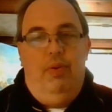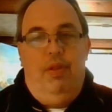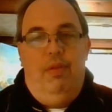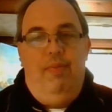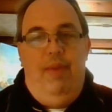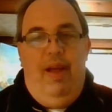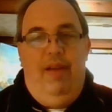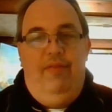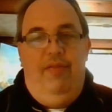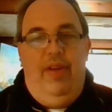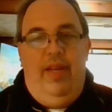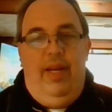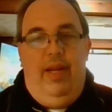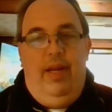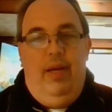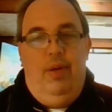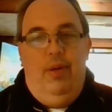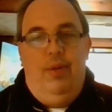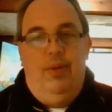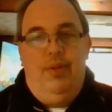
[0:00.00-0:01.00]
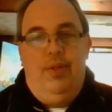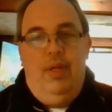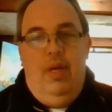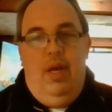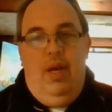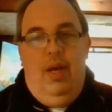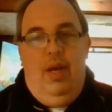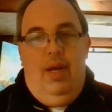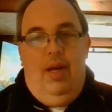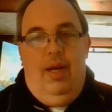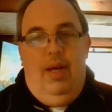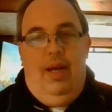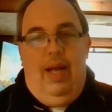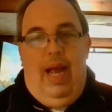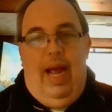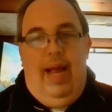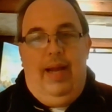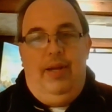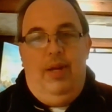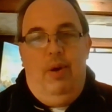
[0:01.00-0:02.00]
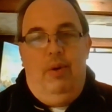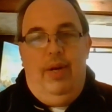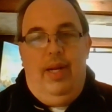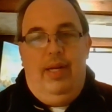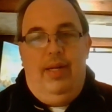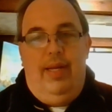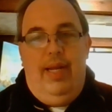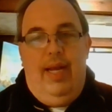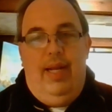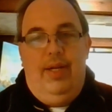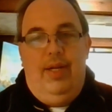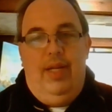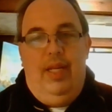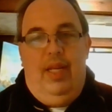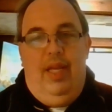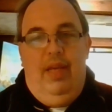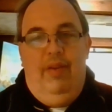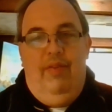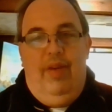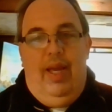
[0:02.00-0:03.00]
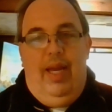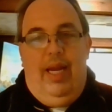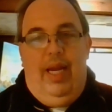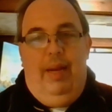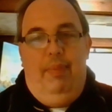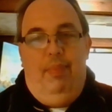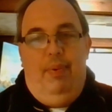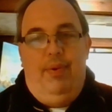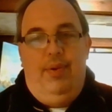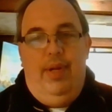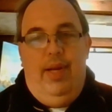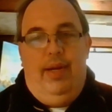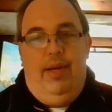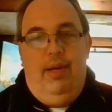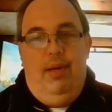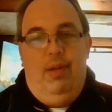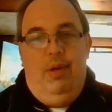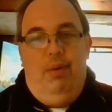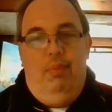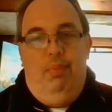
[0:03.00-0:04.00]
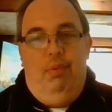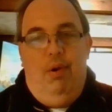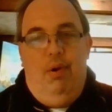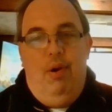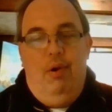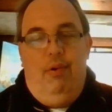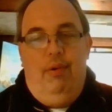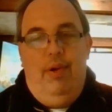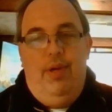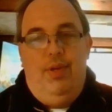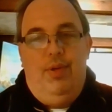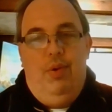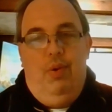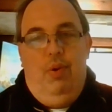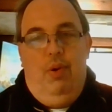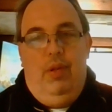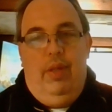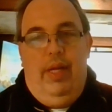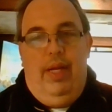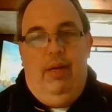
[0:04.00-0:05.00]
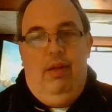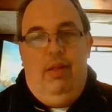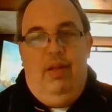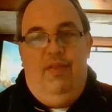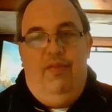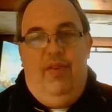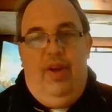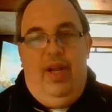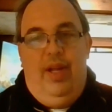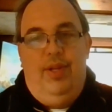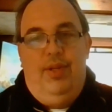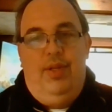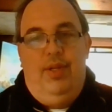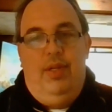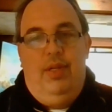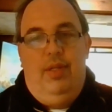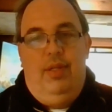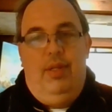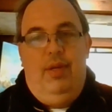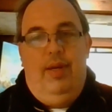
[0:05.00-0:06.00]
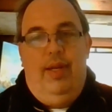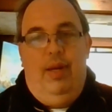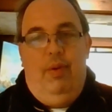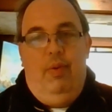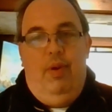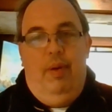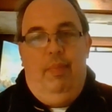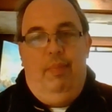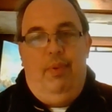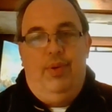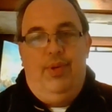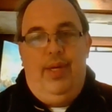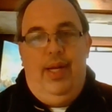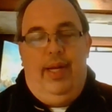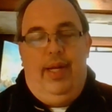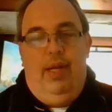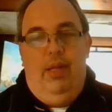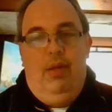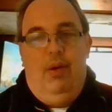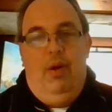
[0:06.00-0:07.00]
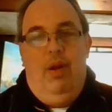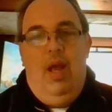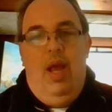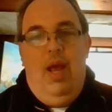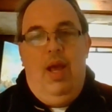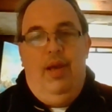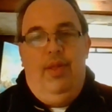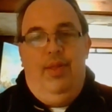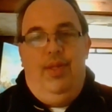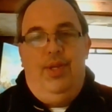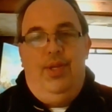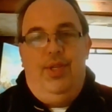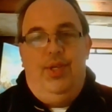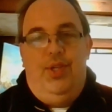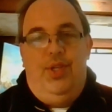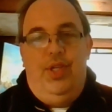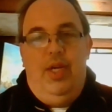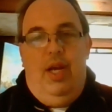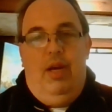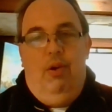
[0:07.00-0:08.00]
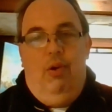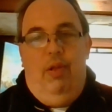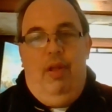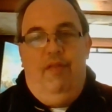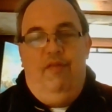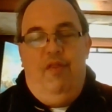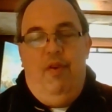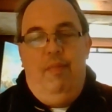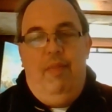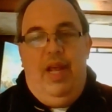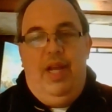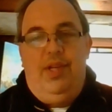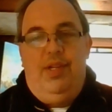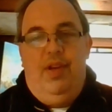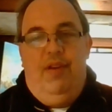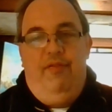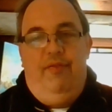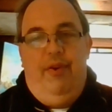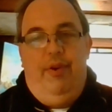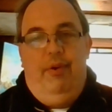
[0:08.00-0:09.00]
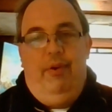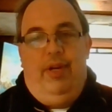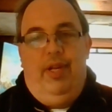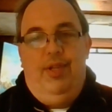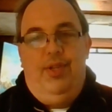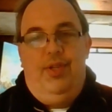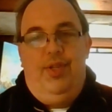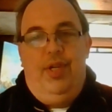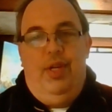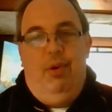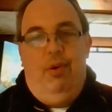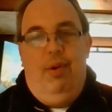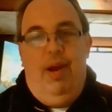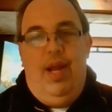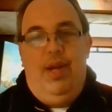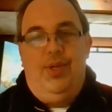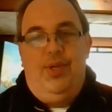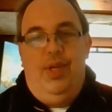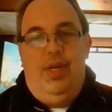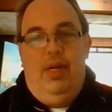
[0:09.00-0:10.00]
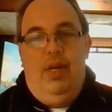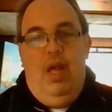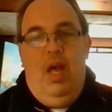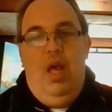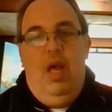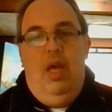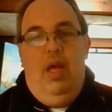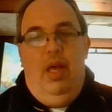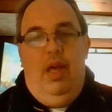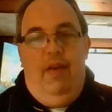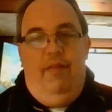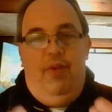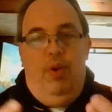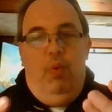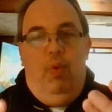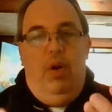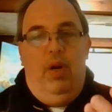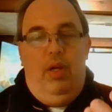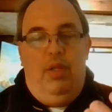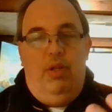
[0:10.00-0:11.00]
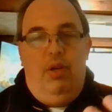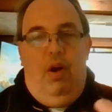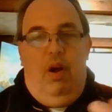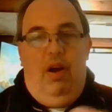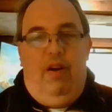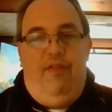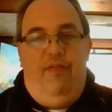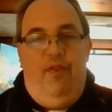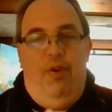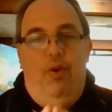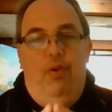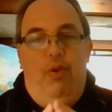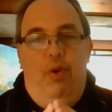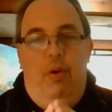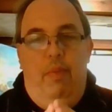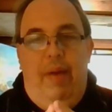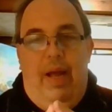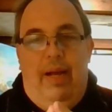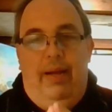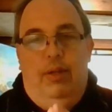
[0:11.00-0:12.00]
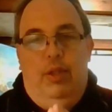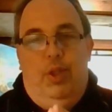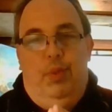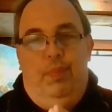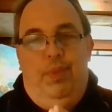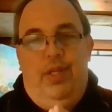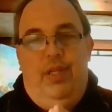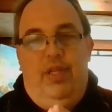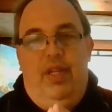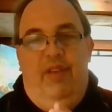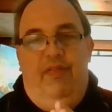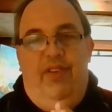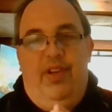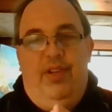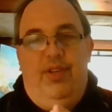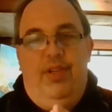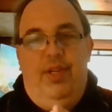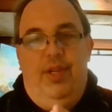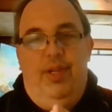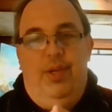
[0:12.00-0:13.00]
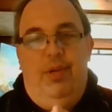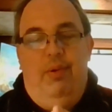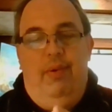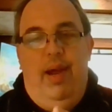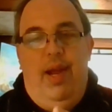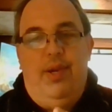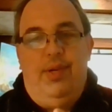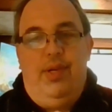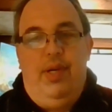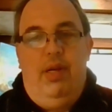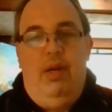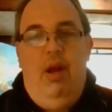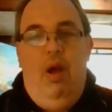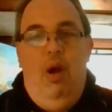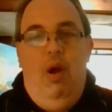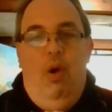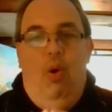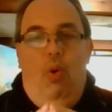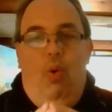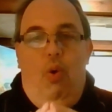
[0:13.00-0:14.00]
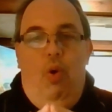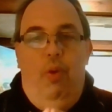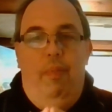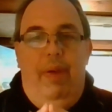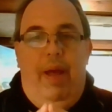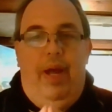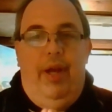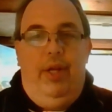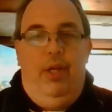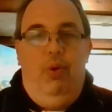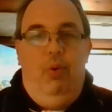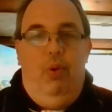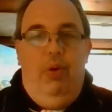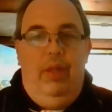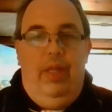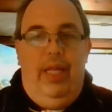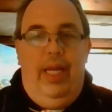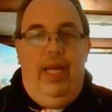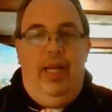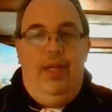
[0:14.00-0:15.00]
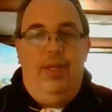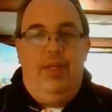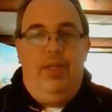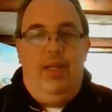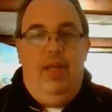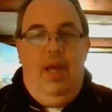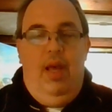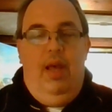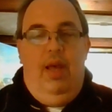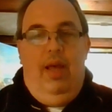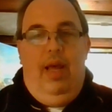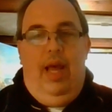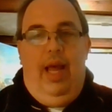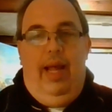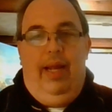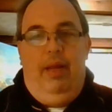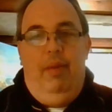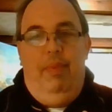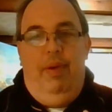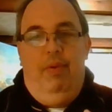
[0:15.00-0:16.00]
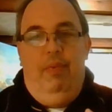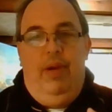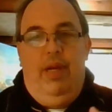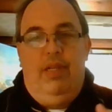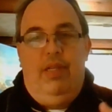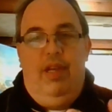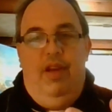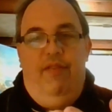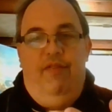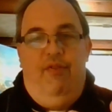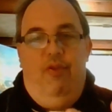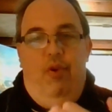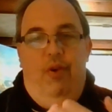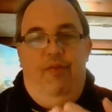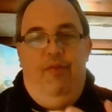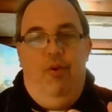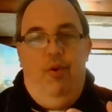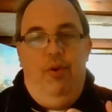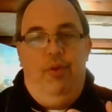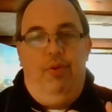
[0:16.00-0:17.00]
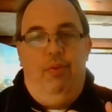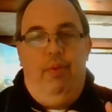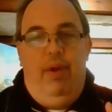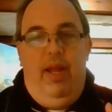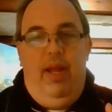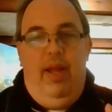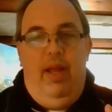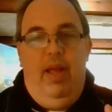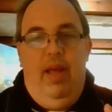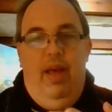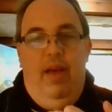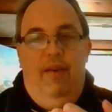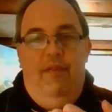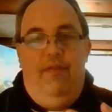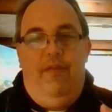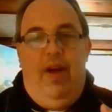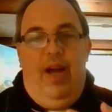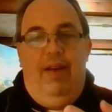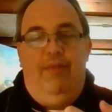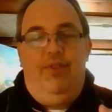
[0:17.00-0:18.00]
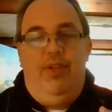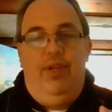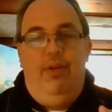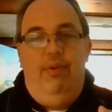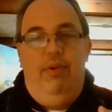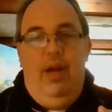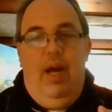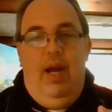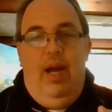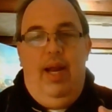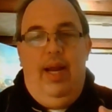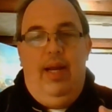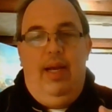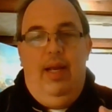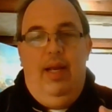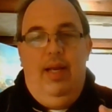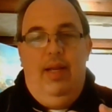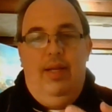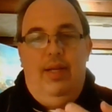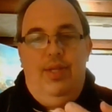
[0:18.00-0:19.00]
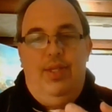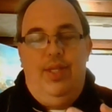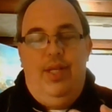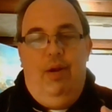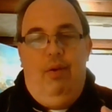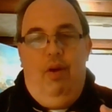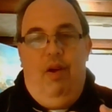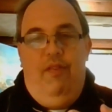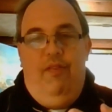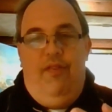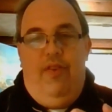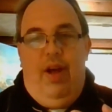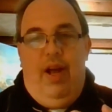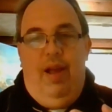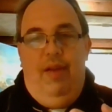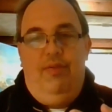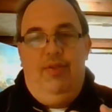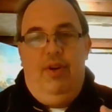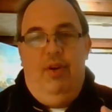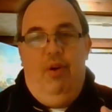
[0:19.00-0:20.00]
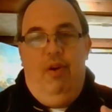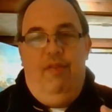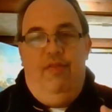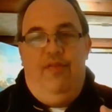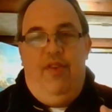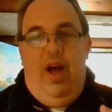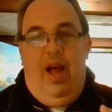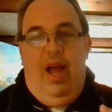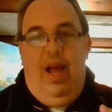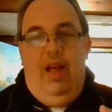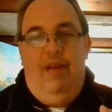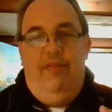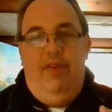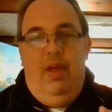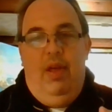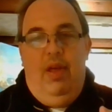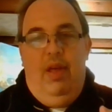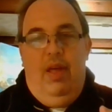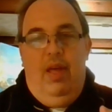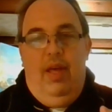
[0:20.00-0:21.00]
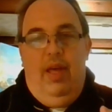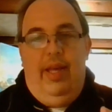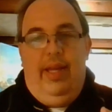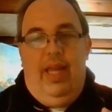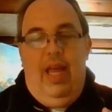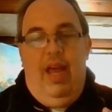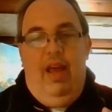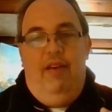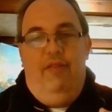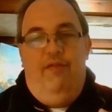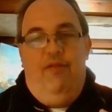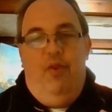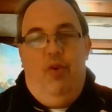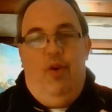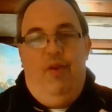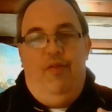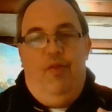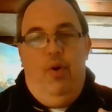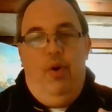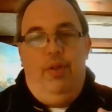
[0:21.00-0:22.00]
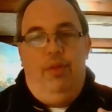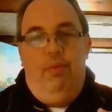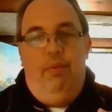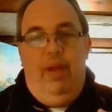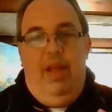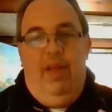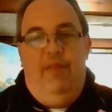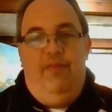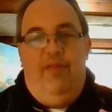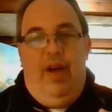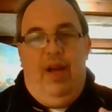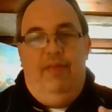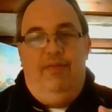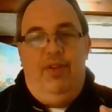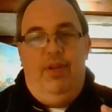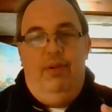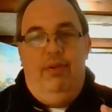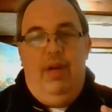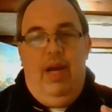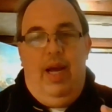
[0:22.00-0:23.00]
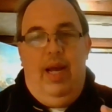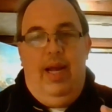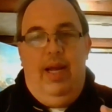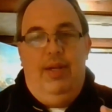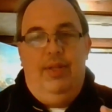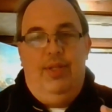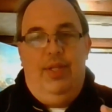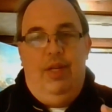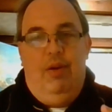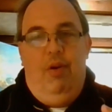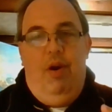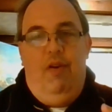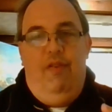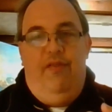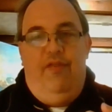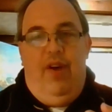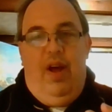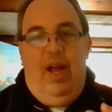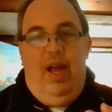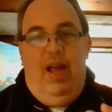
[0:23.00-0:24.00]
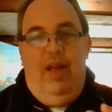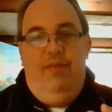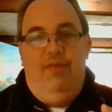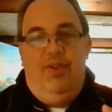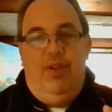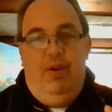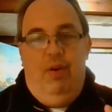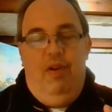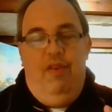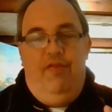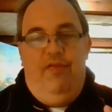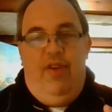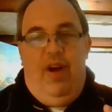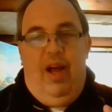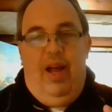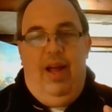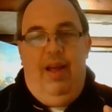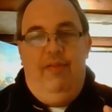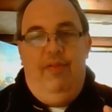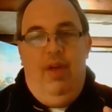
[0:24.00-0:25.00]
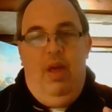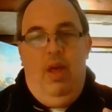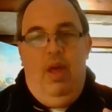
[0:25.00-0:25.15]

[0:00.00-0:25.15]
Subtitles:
with my videos, I don't intend to give any particular brokerage or legal advice to anyone in particular. This is general information for your consideration. If you want to talk further about your specific situation or about your lease, I can be reached at 443-529-0505. Again, 443-529-0505,